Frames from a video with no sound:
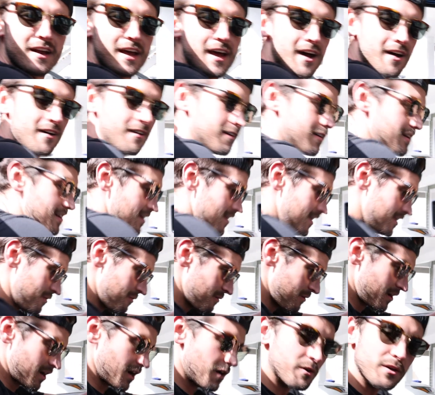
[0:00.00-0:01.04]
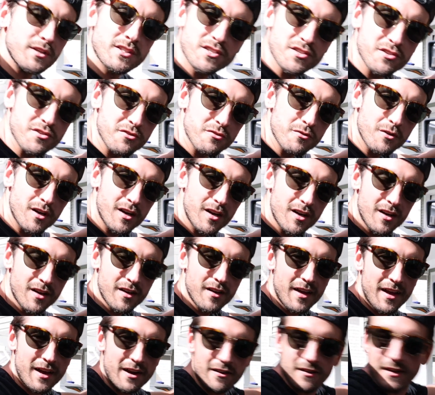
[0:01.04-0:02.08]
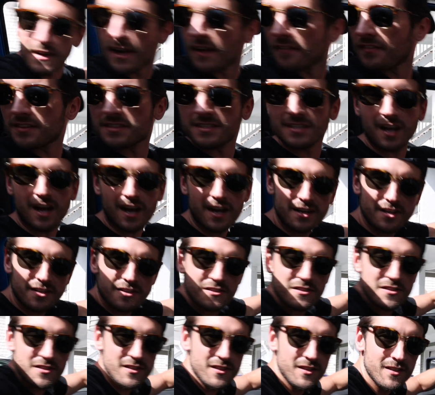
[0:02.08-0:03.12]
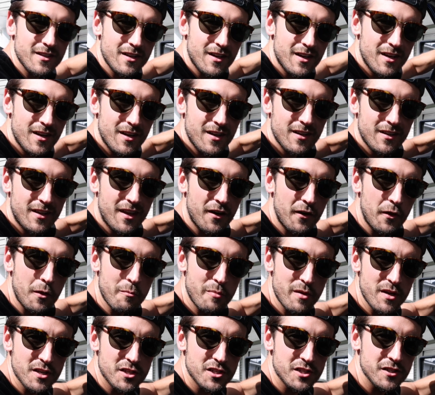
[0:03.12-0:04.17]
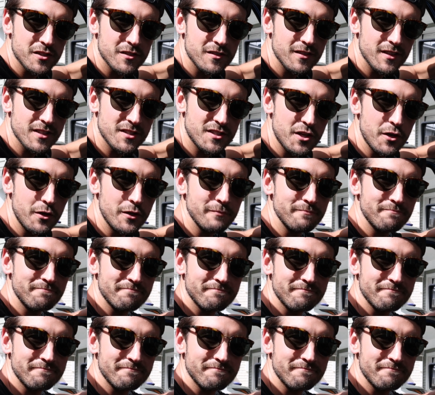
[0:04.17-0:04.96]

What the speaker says: now. We're going to air down the tires and get on the beach. Let's do it.